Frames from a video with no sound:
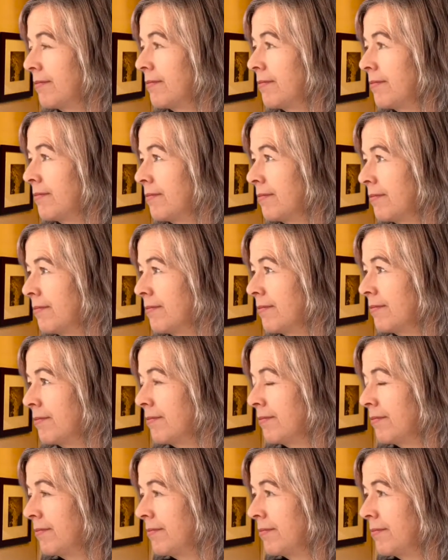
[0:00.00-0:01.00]

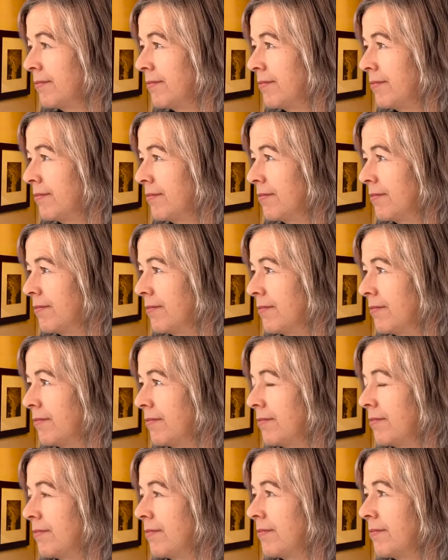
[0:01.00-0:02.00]

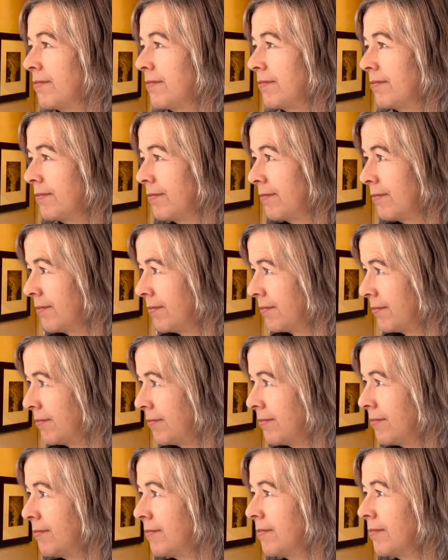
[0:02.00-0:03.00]
[no speech]